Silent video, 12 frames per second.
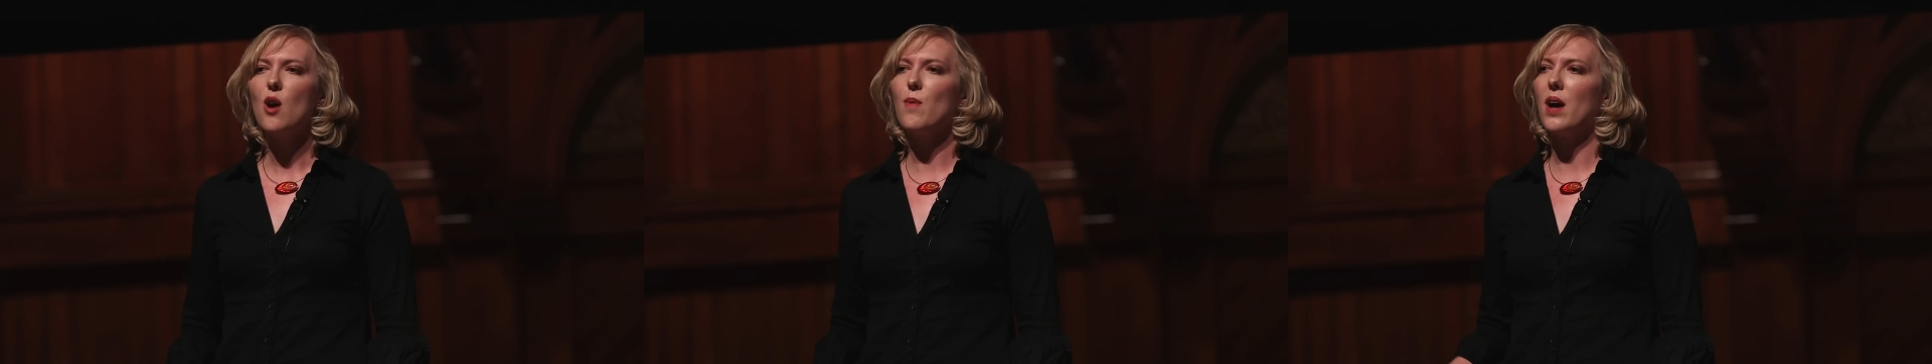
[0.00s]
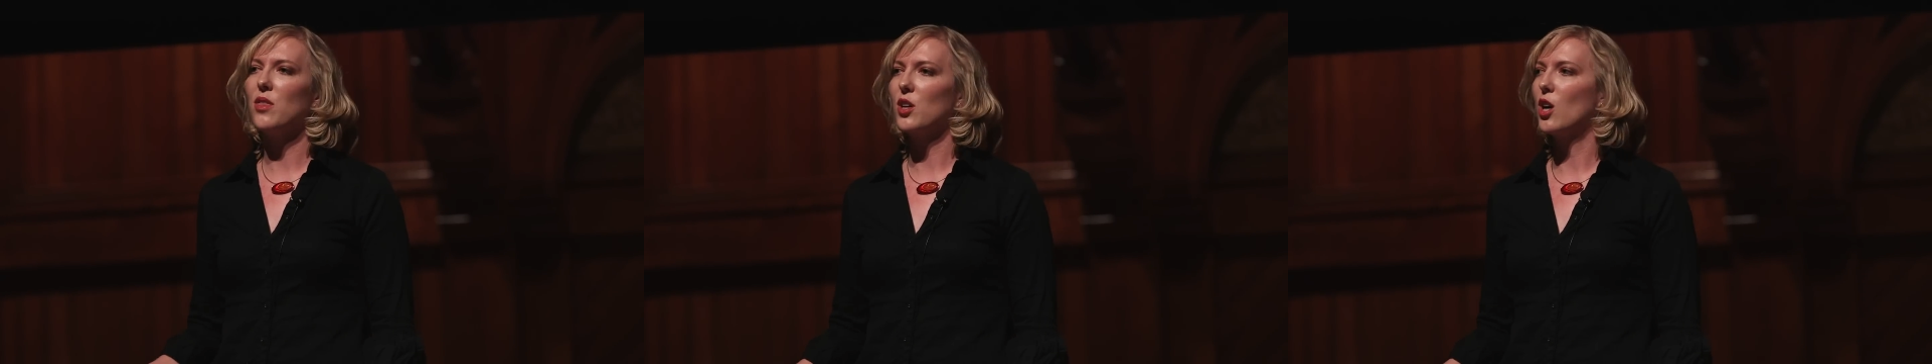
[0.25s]

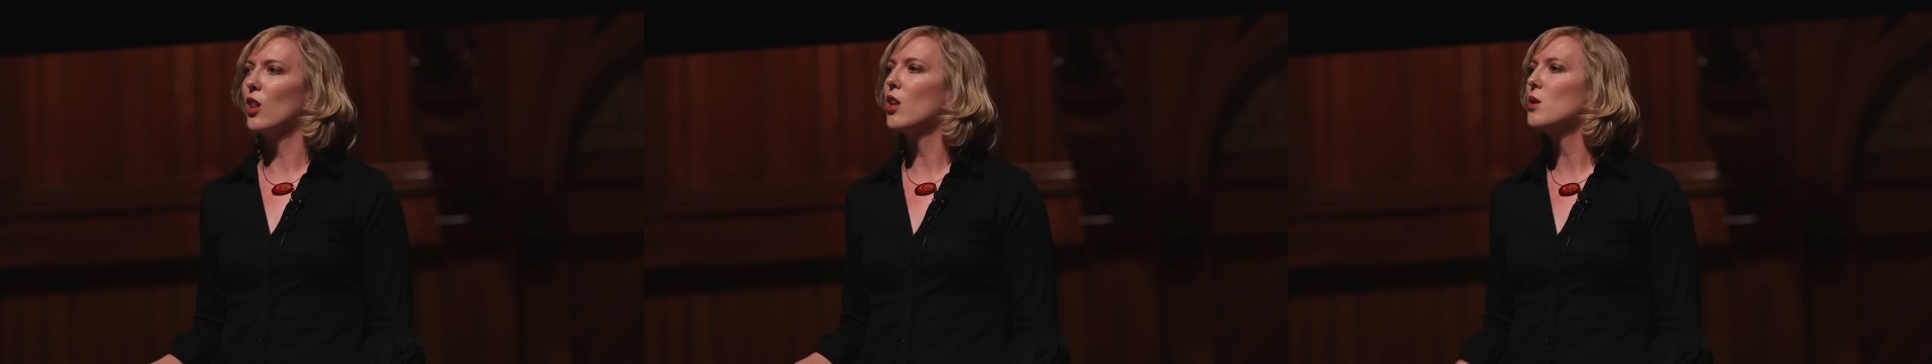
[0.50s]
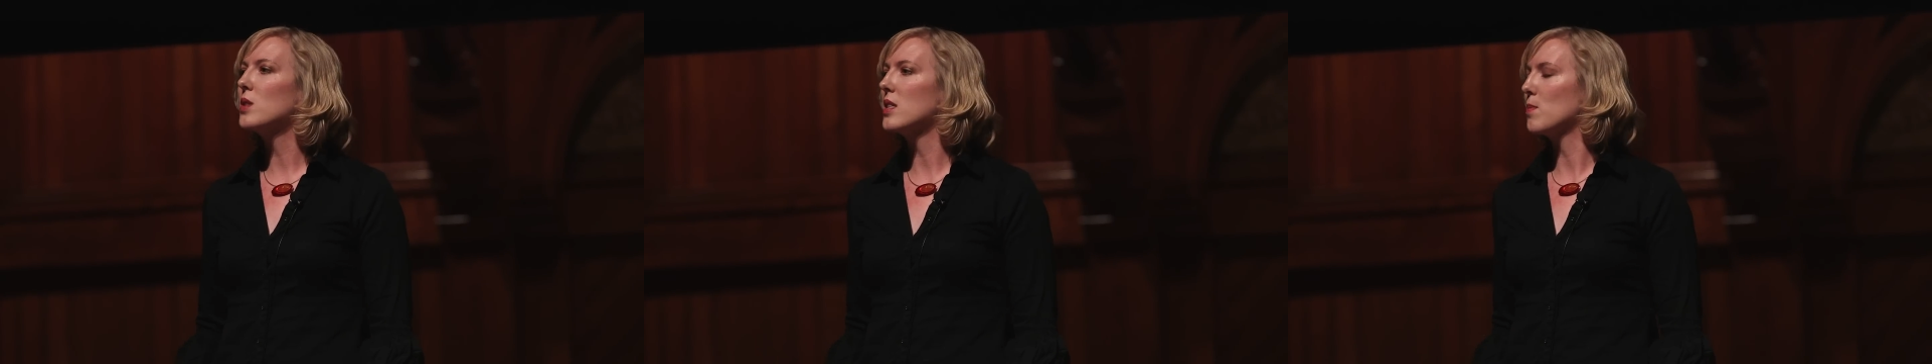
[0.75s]
around the
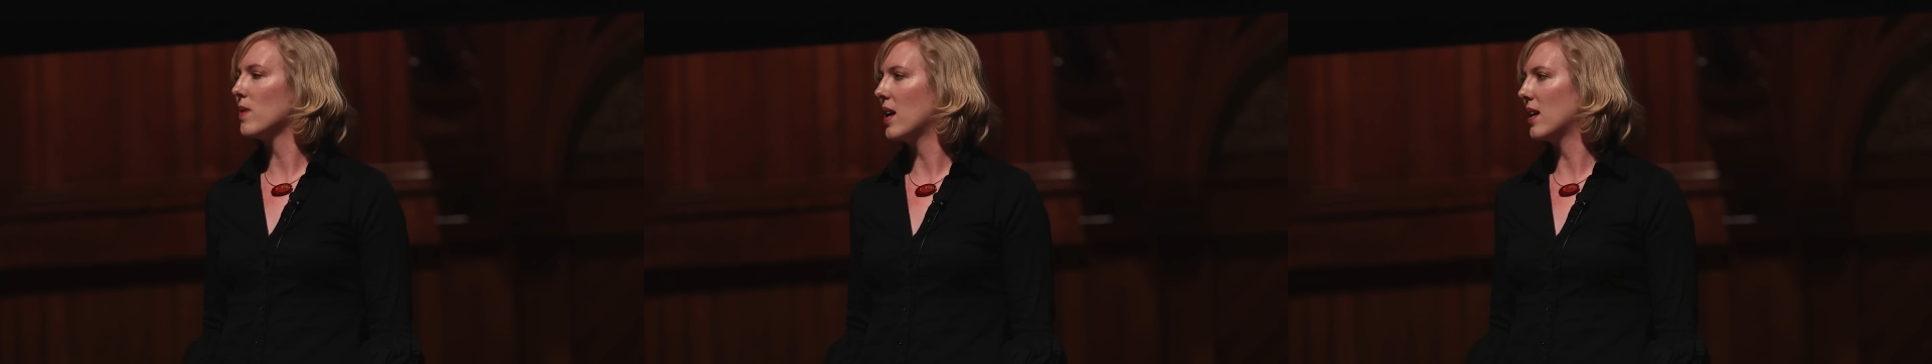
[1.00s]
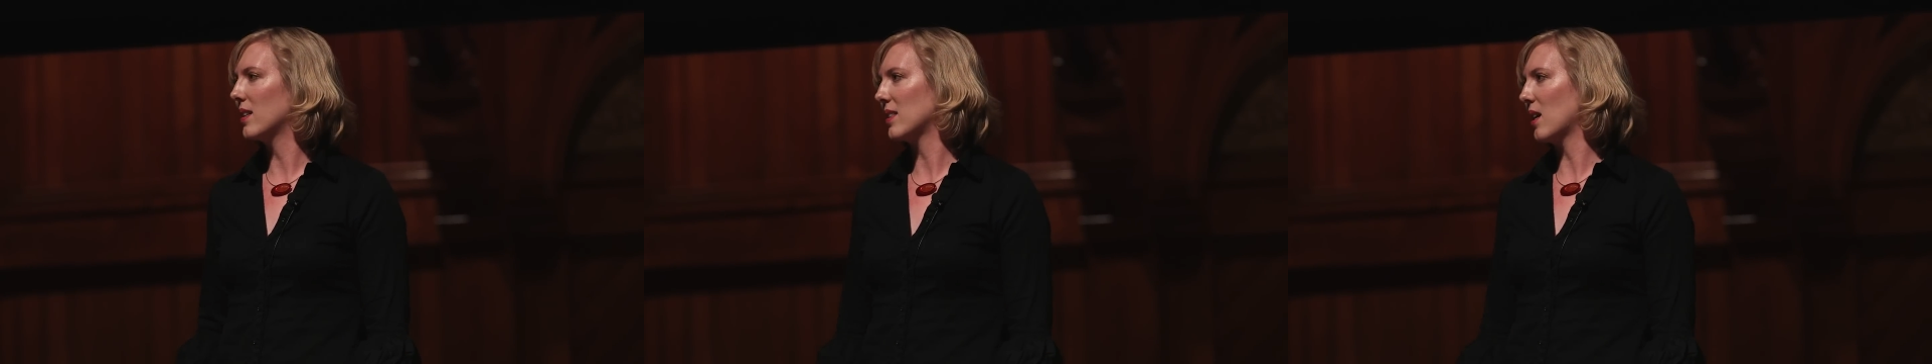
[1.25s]
closest
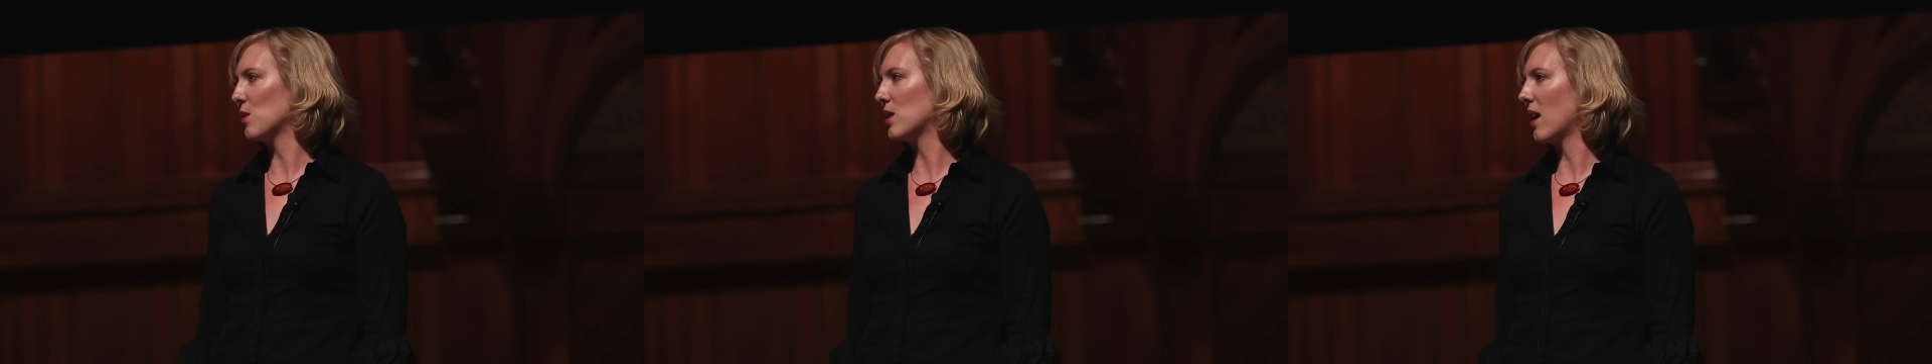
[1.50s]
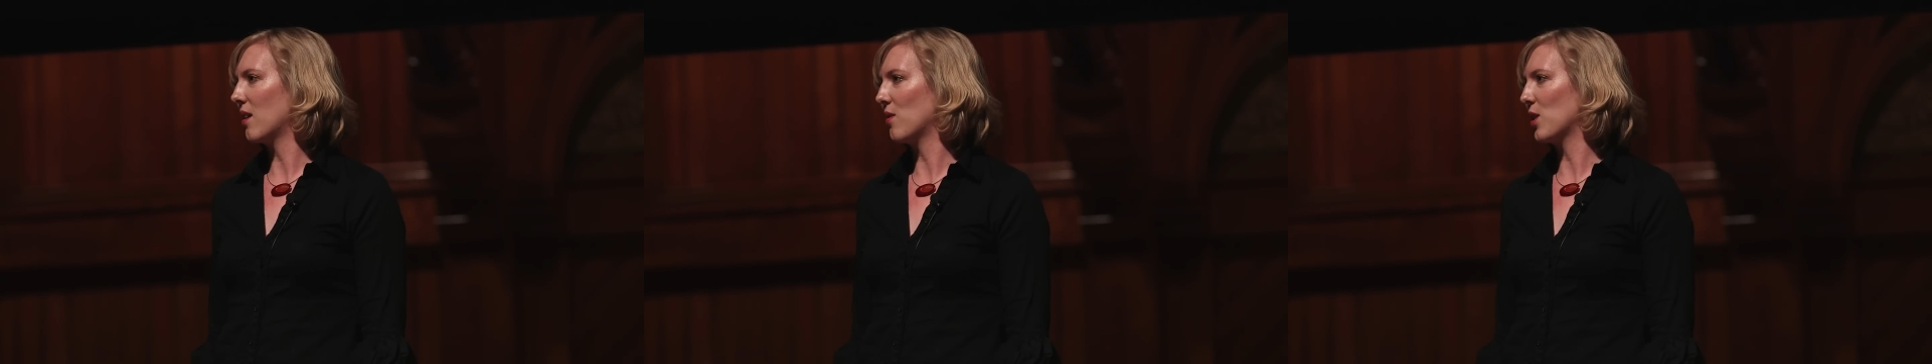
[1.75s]
planets
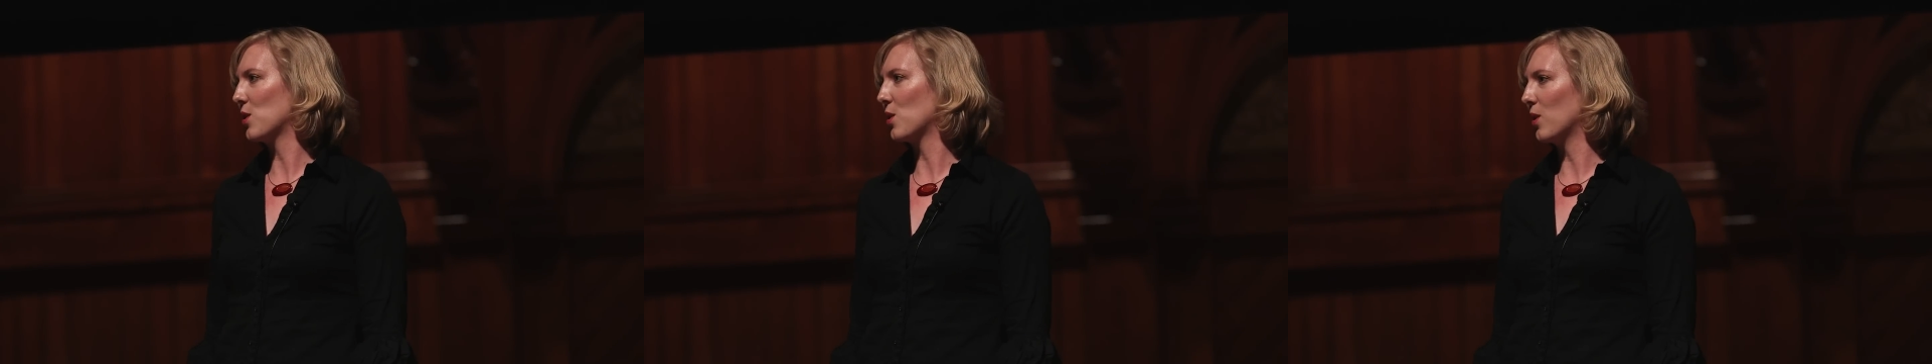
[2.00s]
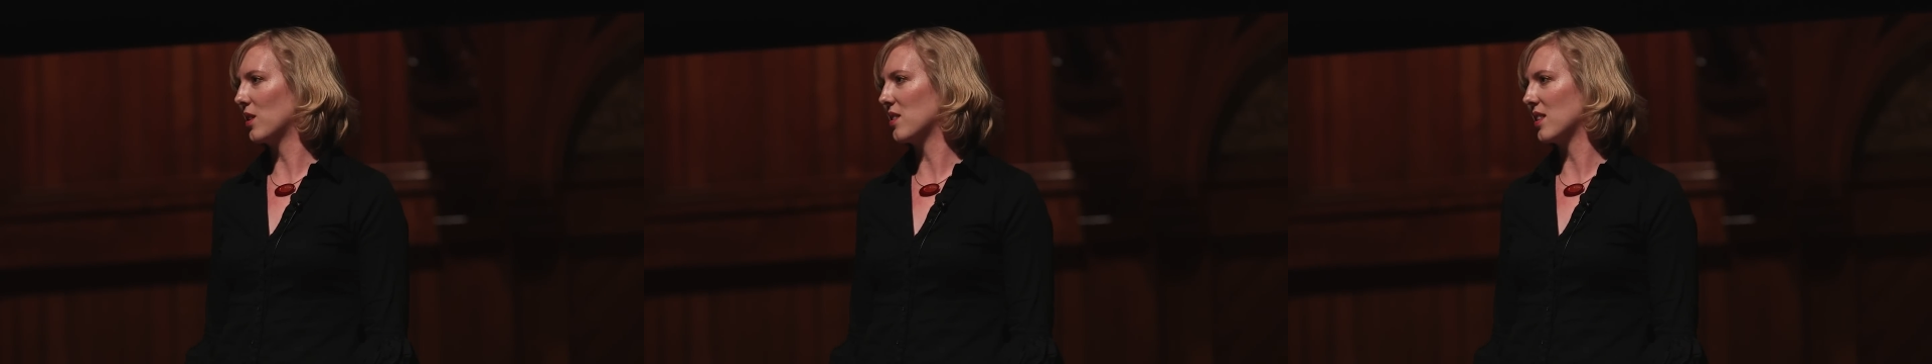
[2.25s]
outside of our
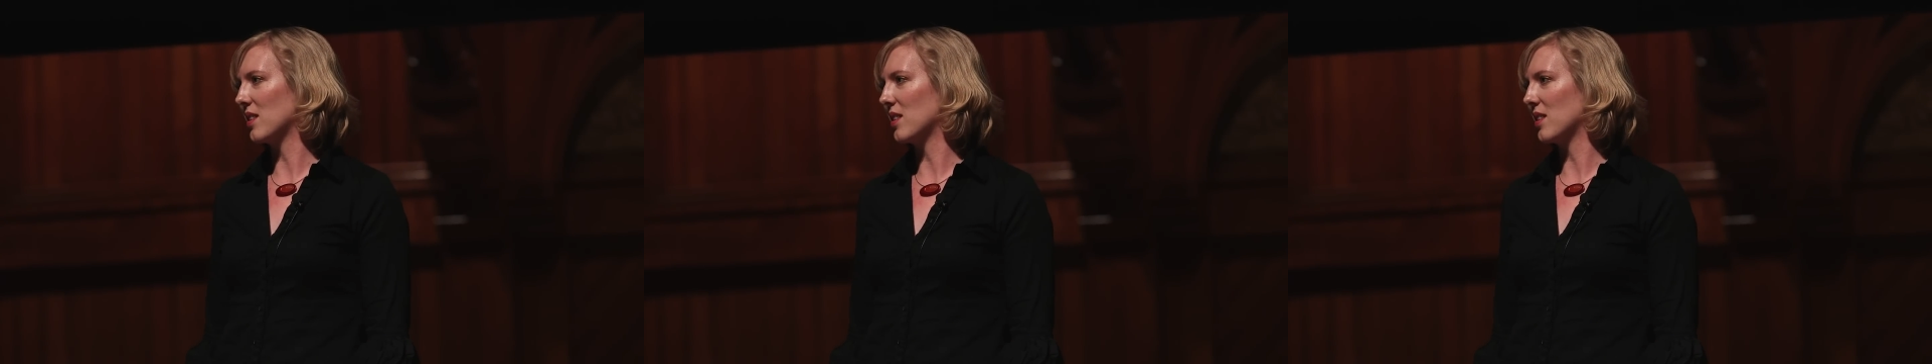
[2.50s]
solar